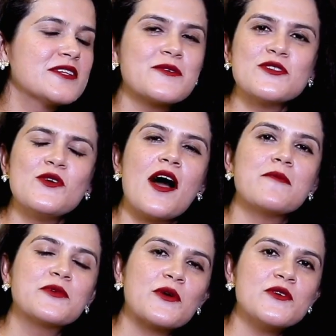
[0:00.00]
there was no
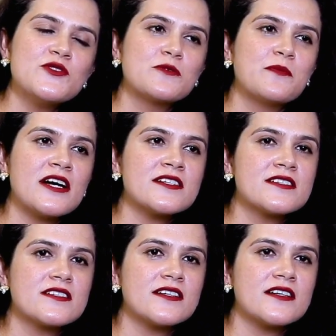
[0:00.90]
approach,
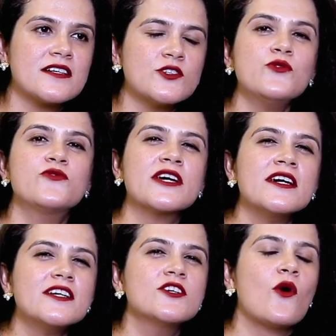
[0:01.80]
but you
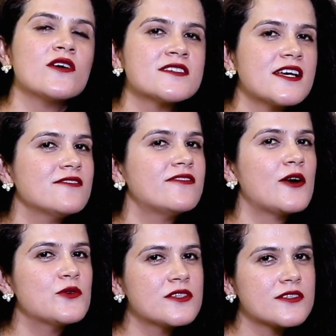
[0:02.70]
figure yourself
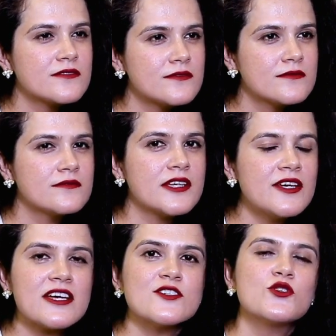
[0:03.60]
out
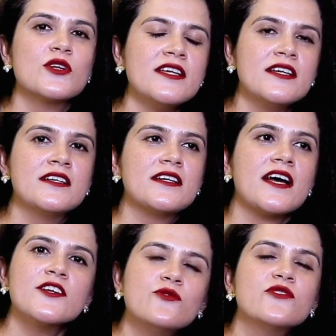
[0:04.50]
eventually,
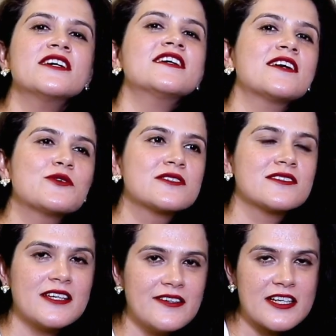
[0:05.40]
and you figure it
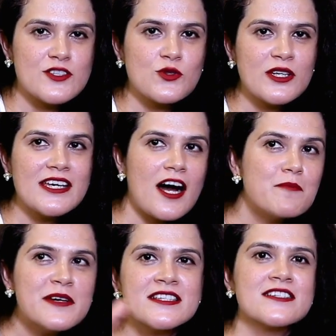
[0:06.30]
out eventually
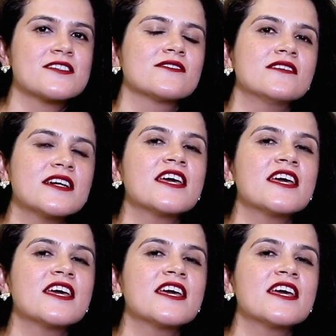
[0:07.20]
amidst the